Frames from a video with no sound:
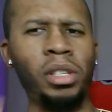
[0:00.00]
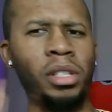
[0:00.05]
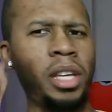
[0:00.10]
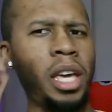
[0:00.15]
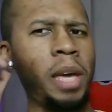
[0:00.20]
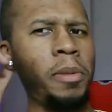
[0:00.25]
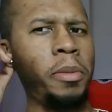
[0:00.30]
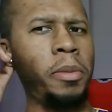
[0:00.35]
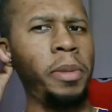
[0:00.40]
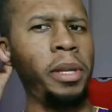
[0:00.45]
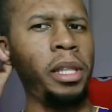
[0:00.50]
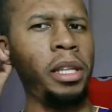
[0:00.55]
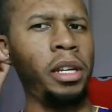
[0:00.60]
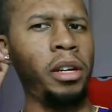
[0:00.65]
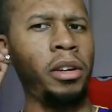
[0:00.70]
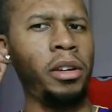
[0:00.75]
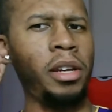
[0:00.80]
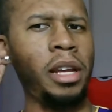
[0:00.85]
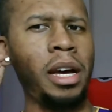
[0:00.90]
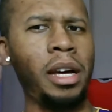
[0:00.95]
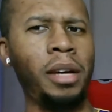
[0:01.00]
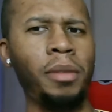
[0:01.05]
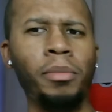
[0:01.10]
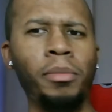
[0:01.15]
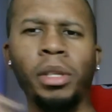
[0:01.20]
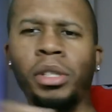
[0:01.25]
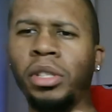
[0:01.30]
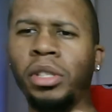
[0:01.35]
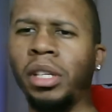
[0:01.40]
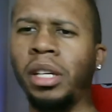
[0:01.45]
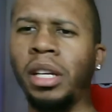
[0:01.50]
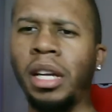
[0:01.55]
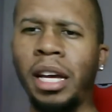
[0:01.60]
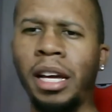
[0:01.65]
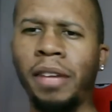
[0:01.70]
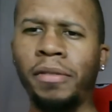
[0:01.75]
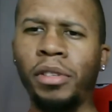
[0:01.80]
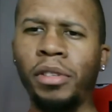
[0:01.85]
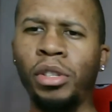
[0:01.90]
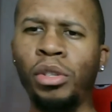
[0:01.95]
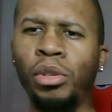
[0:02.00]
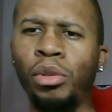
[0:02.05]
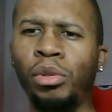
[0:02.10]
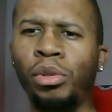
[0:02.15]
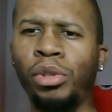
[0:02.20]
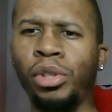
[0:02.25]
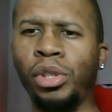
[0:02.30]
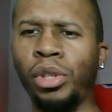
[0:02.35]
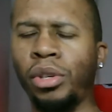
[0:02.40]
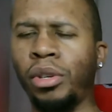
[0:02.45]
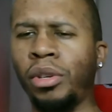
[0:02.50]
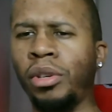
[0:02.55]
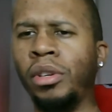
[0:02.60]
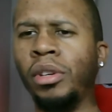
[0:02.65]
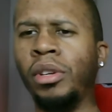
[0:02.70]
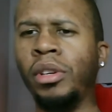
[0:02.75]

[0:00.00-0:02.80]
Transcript: capability or not, but you're going to have to use your